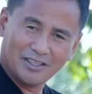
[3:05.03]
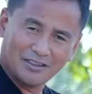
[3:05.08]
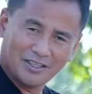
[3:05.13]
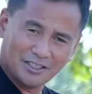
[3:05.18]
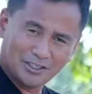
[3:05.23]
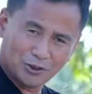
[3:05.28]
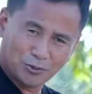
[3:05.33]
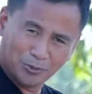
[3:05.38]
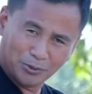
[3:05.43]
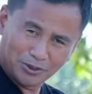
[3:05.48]

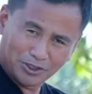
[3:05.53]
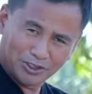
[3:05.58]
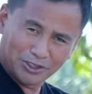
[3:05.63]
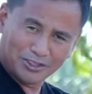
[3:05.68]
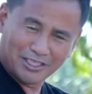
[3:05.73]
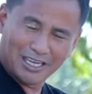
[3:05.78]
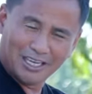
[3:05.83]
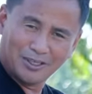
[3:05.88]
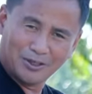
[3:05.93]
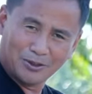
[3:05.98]
this
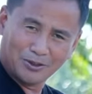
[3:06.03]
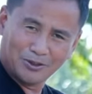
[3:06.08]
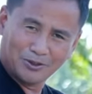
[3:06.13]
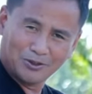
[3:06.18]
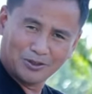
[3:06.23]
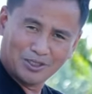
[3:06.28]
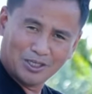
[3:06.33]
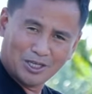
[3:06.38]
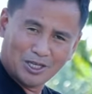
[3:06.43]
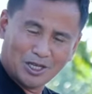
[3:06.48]
rooster
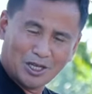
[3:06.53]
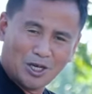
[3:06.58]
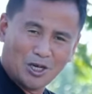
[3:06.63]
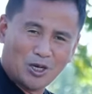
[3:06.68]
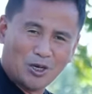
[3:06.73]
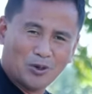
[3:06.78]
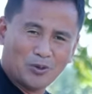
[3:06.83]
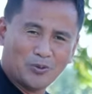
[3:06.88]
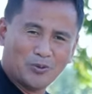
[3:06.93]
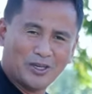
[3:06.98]
alone
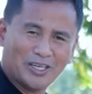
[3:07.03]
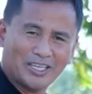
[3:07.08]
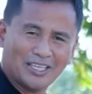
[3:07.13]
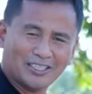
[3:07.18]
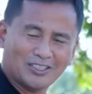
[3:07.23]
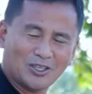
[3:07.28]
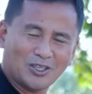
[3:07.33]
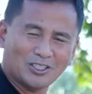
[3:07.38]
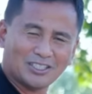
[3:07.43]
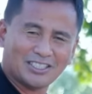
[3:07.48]

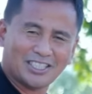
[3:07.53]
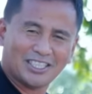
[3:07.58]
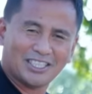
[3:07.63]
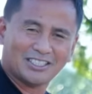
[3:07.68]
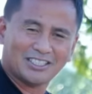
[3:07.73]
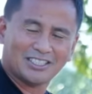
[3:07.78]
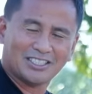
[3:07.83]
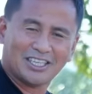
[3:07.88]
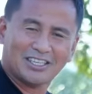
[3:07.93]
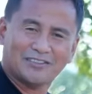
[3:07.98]
will cost
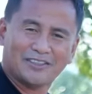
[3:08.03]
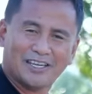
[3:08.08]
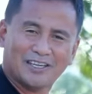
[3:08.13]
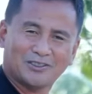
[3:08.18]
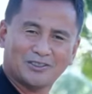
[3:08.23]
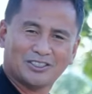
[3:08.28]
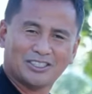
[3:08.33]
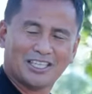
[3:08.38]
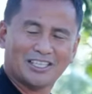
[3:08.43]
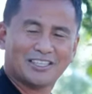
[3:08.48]
us
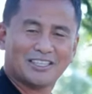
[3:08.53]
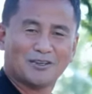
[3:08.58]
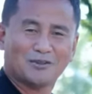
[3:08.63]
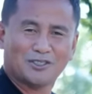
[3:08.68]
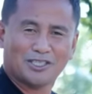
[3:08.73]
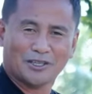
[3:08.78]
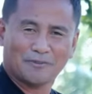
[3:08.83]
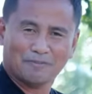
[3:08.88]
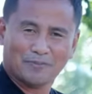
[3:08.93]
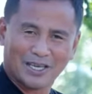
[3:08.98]
around ten
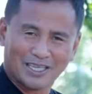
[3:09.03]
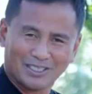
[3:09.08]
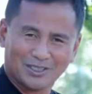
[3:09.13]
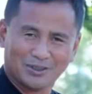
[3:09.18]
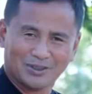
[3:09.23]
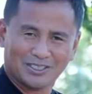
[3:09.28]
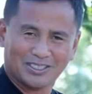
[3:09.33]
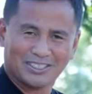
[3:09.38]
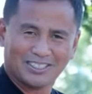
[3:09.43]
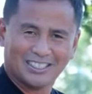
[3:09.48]
thousand
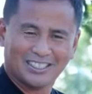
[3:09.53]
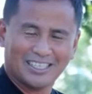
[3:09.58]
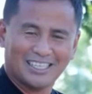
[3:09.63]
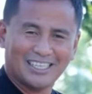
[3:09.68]
pesos.